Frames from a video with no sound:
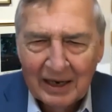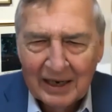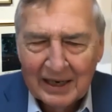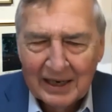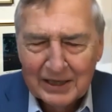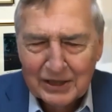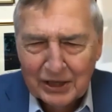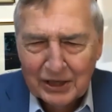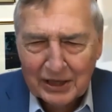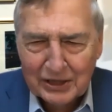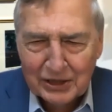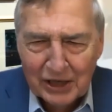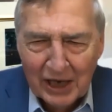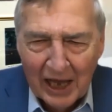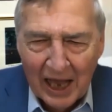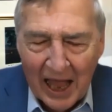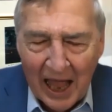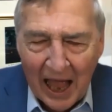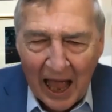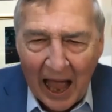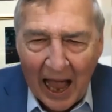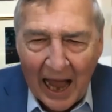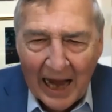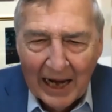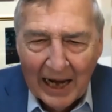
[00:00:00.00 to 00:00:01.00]
since
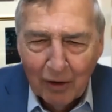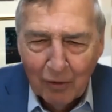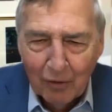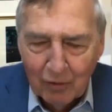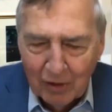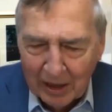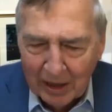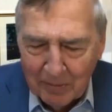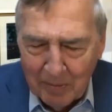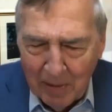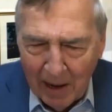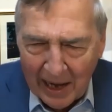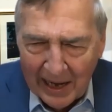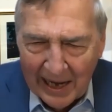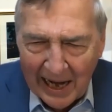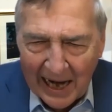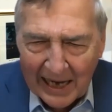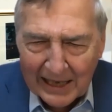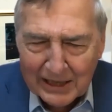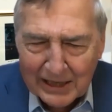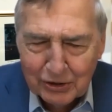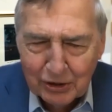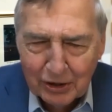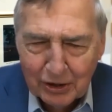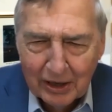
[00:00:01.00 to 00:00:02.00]
I only by
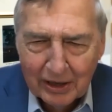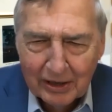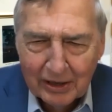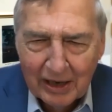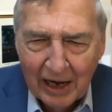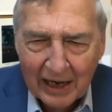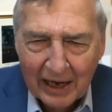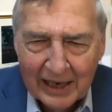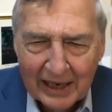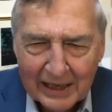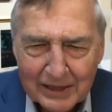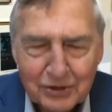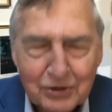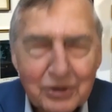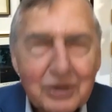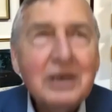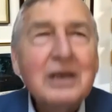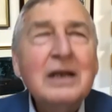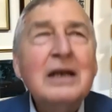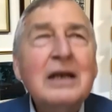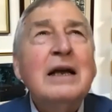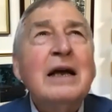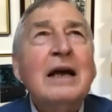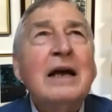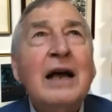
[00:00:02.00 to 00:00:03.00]
accident, I guess
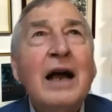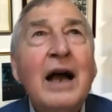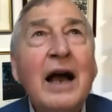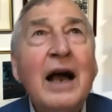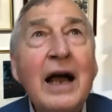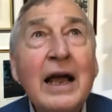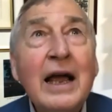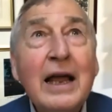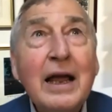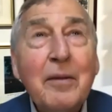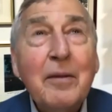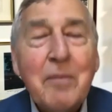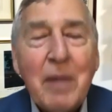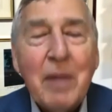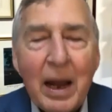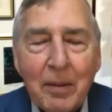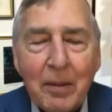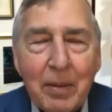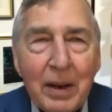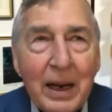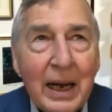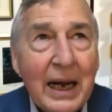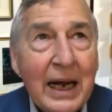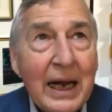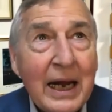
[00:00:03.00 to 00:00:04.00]
I
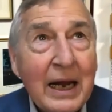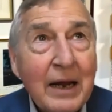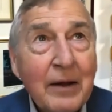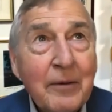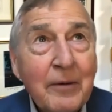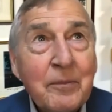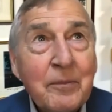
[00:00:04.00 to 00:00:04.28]
maybe